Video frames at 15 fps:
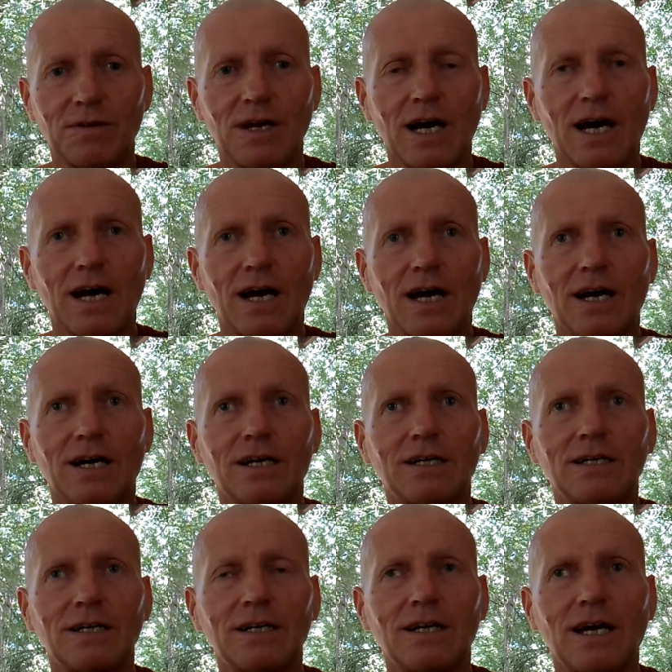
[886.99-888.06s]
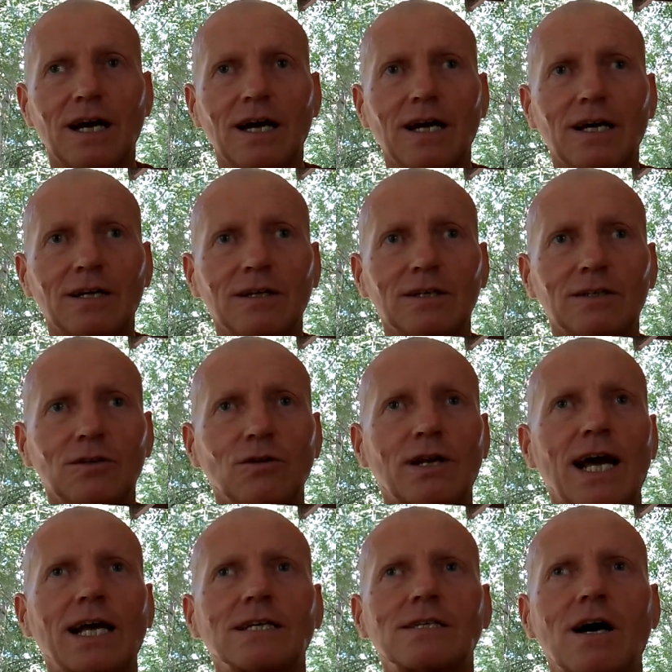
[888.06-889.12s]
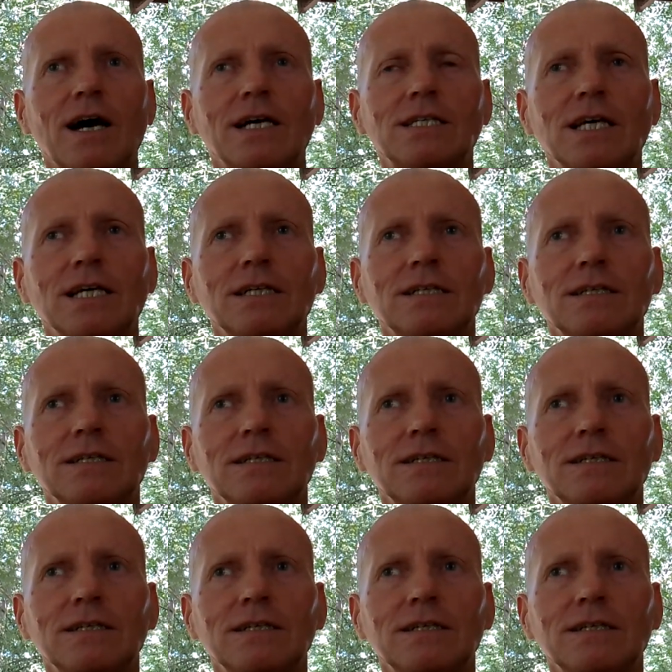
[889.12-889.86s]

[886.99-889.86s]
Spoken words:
not anxiety,